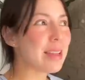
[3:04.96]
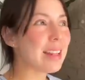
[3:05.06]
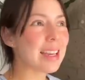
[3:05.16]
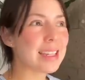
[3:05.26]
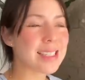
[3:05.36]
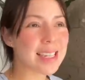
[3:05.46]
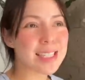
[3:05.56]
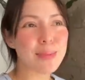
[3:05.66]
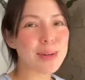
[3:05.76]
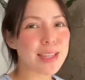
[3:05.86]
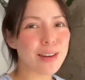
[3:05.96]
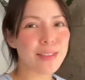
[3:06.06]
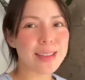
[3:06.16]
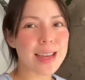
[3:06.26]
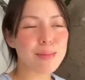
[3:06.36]
like 60% of
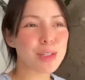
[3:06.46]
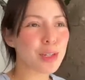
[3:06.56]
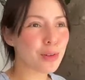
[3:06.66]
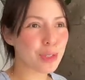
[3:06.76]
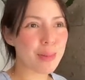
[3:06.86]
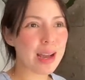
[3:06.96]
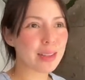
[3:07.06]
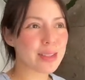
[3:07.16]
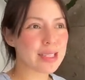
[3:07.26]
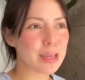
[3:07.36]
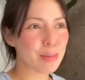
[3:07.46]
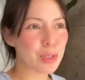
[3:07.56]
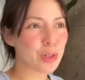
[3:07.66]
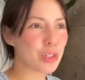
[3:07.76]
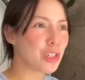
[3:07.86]
the time she goes back to sleep.
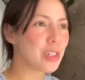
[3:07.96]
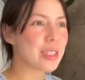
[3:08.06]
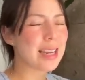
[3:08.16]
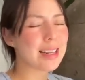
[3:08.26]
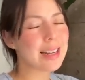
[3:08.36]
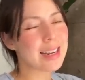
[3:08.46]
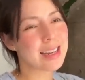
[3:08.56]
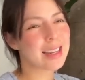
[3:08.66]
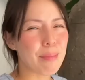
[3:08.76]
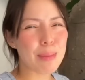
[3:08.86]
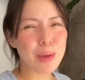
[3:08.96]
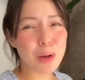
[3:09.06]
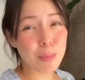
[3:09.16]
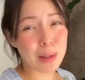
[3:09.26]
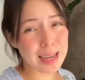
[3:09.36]
So she just kind of like maybe
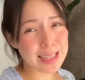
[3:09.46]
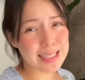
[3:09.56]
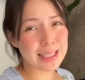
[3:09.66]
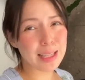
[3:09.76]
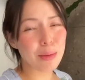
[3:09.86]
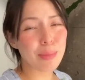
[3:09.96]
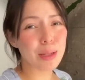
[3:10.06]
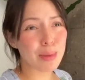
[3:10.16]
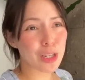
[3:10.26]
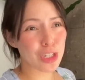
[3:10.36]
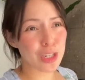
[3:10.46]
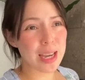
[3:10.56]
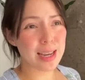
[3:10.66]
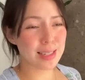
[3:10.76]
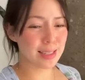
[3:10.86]
complains a little bit because she
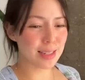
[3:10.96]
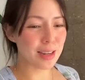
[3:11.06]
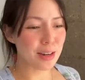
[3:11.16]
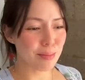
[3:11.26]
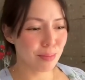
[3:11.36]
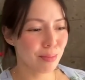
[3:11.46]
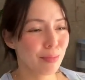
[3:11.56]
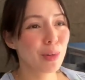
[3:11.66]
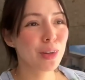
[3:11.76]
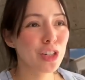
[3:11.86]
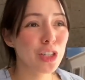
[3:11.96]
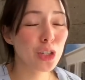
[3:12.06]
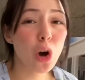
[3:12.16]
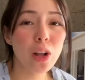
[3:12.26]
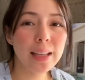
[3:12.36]
has, she's
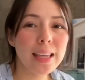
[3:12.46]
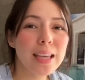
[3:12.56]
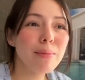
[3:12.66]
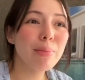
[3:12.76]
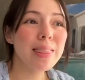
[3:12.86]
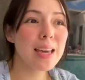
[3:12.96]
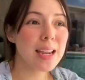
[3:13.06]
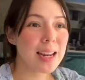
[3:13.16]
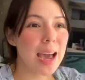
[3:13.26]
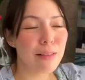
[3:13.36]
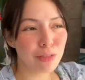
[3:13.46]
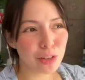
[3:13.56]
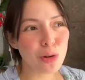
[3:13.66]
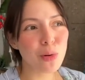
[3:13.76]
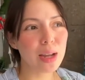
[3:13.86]
colicky. But then after
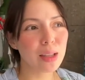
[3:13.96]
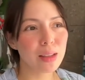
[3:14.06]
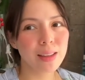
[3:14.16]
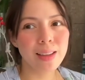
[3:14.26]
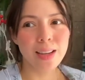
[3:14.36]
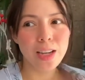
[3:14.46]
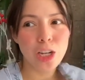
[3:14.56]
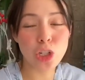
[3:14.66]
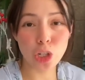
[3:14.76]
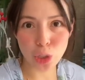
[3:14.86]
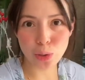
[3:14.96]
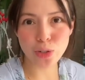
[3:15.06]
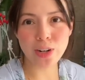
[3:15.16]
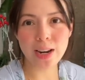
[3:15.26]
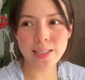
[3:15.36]
a while, she'll close
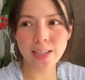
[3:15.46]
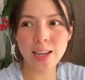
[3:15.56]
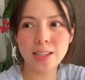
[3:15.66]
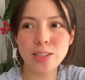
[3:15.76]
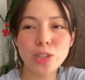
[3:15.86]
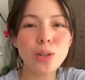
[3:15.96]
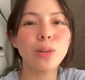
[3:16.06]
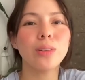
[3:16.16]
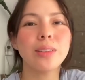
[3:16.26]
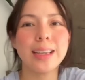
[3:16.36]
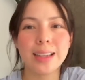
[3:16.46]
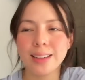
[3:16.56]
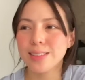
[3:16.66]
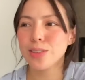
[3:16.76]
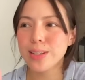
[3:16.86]
her eyes again. So
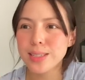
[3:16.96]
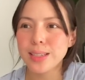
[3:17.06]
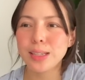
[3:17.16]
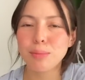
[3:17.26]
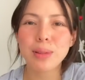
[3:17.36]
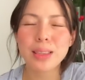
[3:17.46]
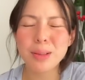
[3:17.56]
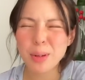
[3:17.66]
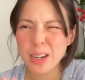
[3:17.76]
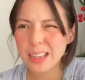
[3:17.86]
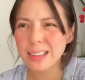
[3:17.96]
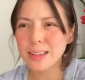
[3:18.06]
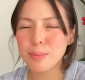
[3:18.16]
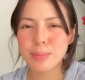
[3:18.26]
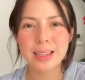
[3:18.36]
yeah, so that's a tip. Let them cry a
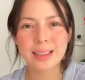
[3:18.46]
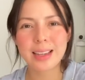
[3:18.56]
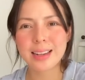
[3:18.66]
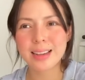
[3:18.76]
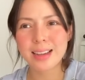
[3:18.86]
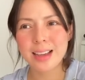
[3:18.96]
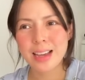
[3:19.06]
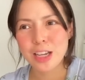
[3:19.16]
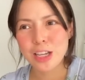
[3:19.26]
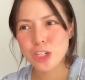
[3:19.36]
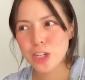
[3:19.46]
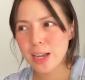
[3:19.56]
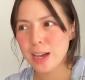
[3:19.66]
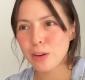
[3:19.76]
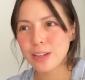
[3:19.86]
little bit, kind of
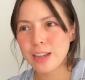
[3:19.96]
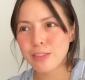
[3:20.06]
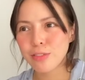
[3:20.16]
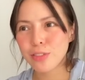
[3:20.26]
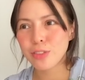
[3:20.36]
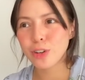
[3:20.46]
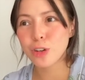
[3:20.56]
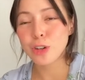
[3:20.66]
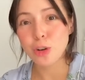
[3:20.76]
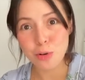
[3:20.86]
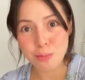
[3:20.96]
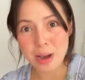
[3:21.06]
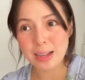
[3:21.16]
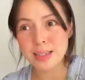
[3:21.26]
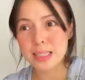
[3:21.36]
check out if they're gonna go
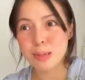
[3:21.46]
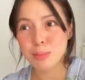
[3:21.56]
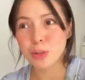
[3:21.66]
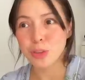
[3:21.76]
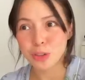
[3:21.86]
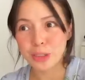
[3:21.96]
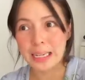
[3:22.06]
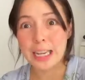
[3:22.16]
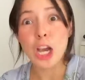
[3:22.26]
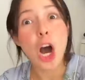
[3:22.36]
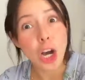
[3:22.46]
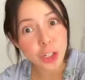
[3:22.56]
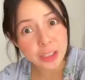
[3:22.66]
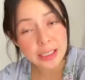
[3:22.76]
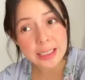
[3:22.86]
back asleep or they're really
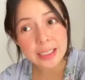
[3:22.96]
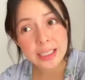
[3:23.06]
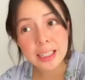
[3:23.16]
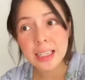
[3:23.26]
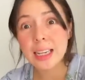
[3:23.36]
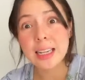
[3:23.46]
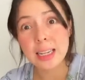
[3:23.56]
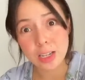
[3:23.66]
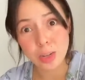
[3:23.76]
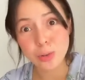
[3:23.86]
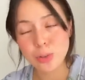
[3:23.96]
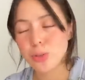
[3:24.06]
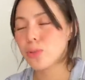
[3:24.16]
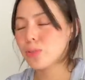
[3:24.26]
hungry and need you. So